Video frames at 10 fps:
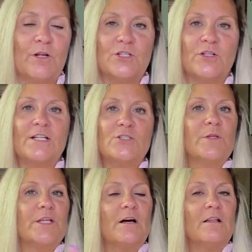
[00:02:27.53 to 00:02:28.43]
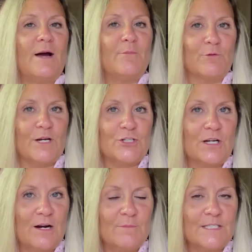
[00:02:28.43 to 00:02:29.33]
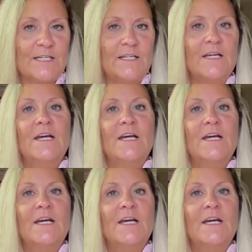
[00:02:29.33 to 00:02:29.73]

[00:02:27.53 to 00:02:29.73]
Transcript: So that's where the collaboration comes in,